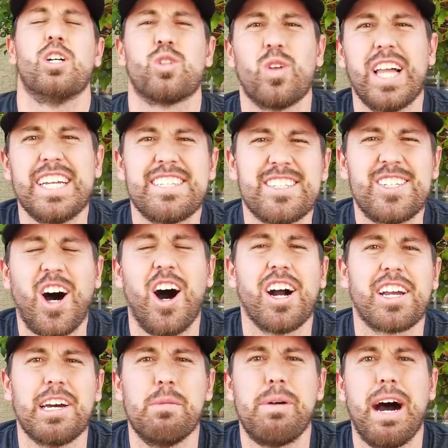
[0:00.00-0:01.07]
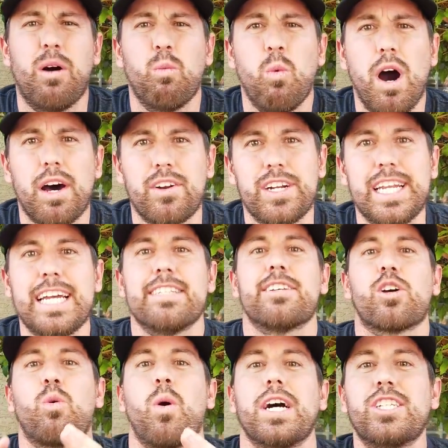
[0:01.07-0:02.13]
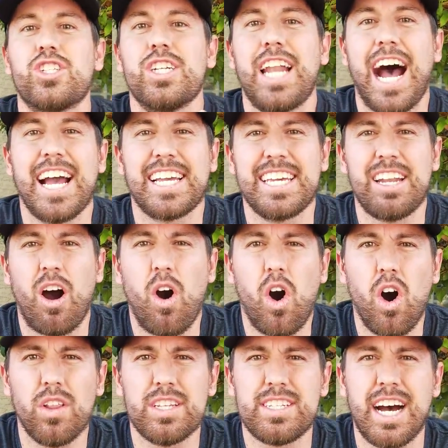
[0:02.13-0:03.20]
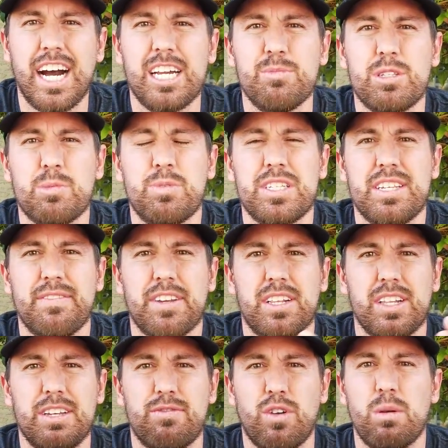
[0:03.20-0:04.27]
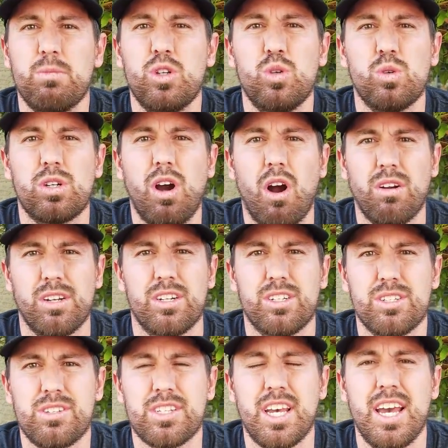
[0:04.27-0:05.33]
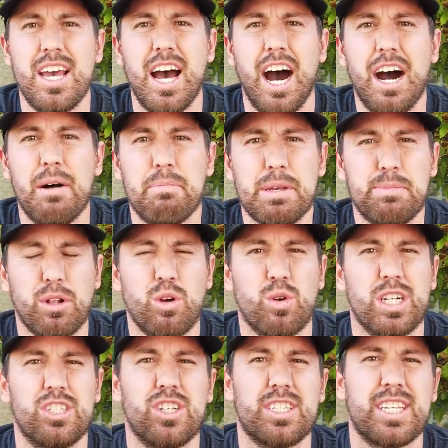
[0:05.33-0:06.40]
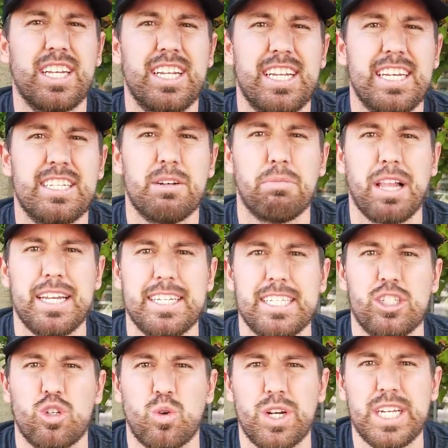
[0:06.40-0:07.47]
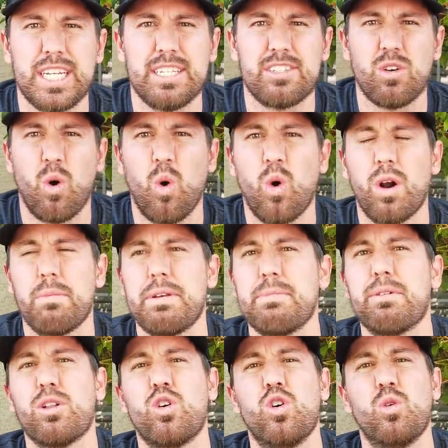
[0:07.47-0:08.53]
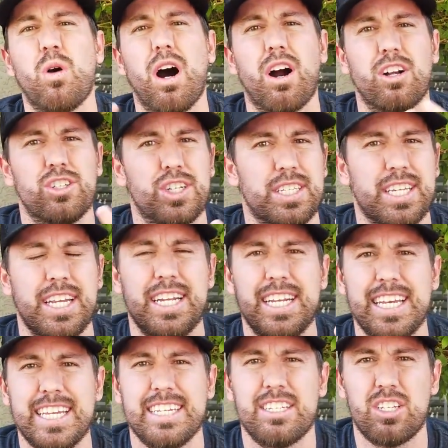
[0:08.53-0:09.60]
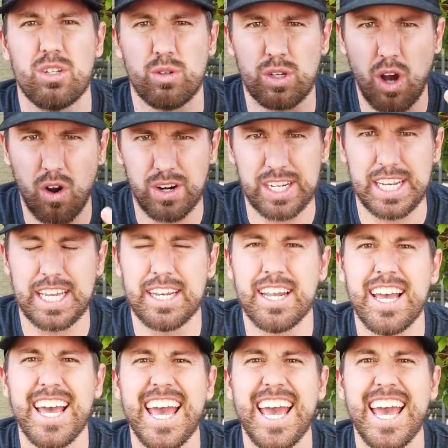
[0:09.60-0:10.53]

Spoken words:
So let's talk about watering. It's a question I get all the time, specifically from new gardeners, people who are just getting into planting trees or people who are just getting into gardening.